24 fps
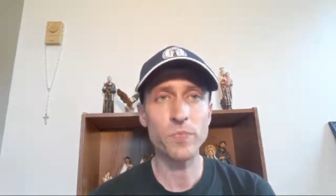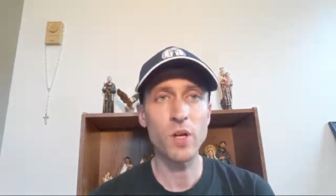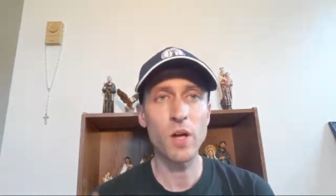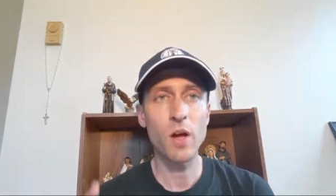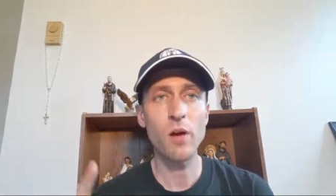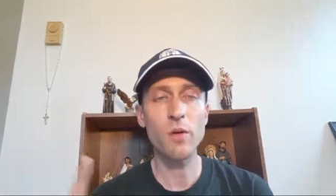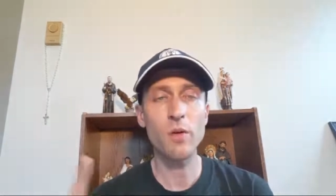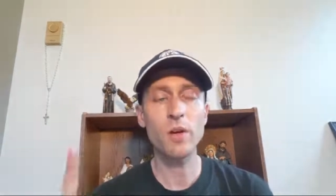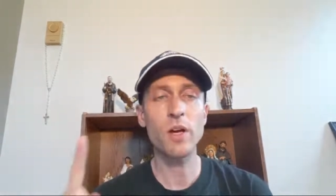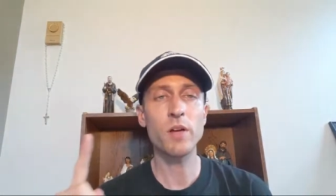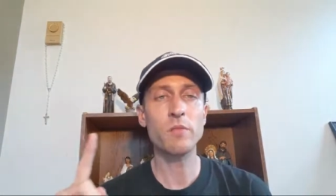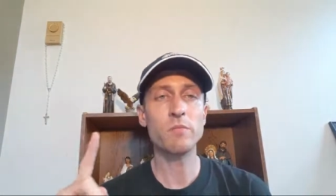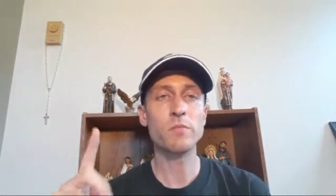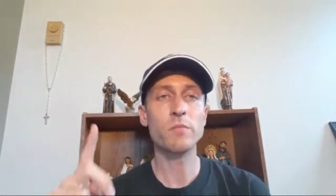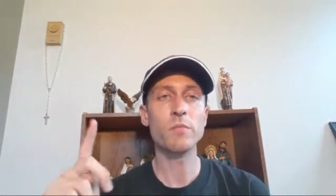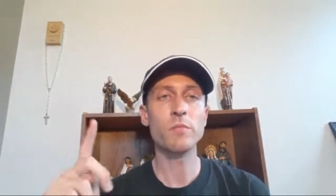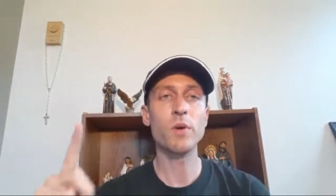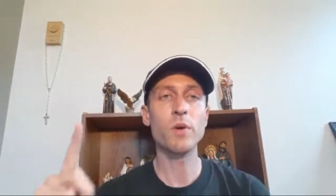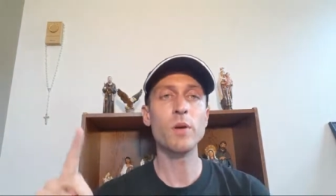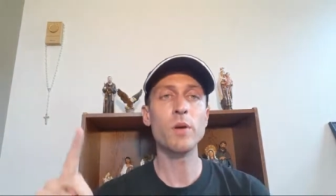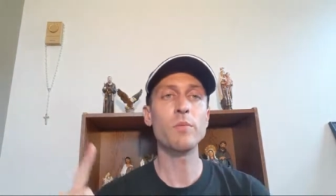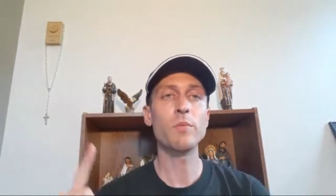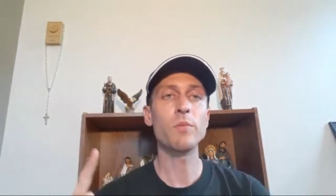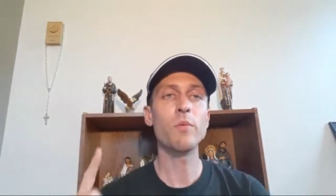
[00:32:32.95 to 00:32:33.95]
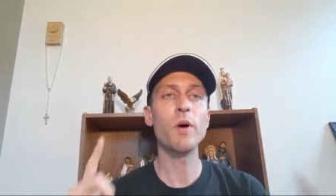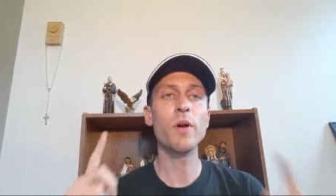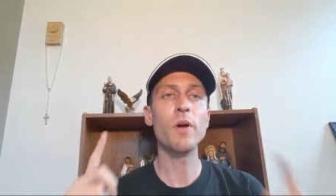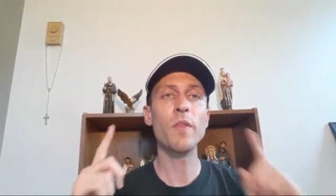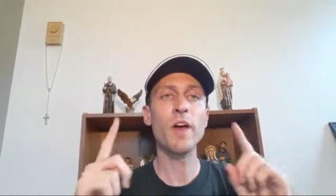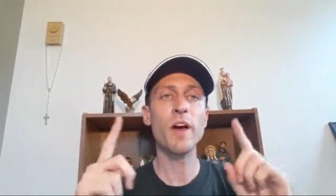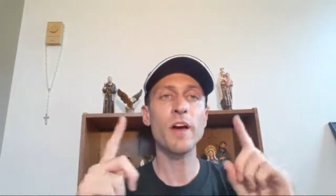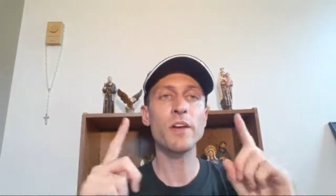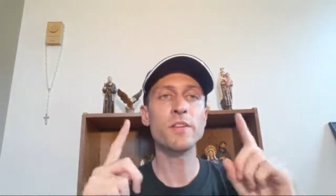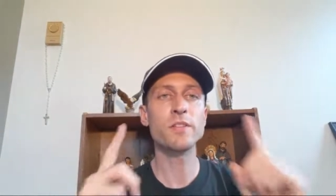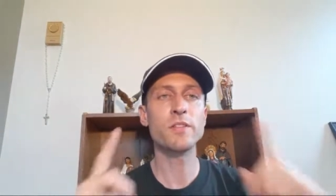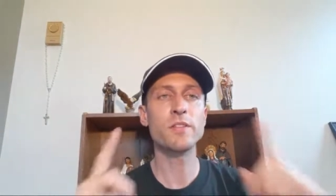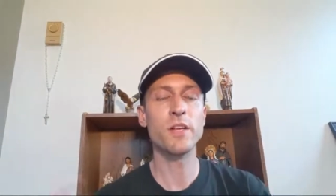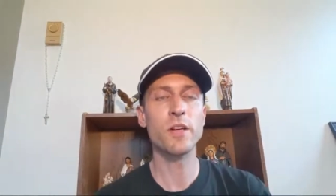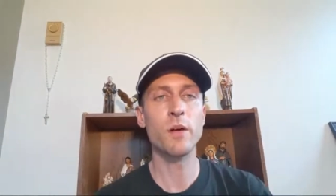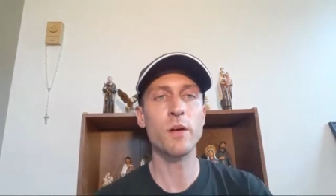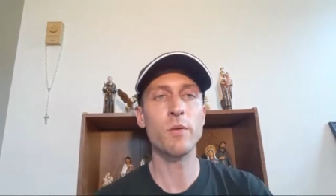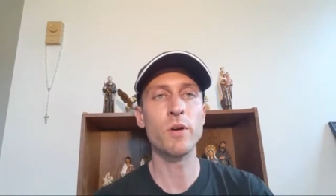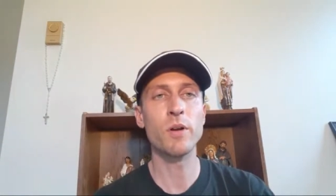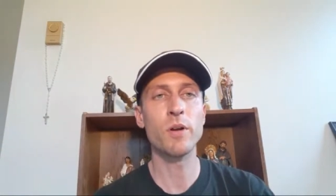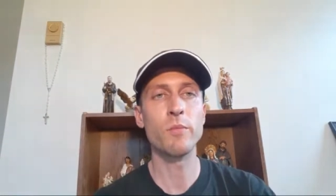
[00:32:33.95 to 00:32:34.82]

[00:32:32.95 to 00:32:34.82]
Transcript: okay, one, one last thing I want to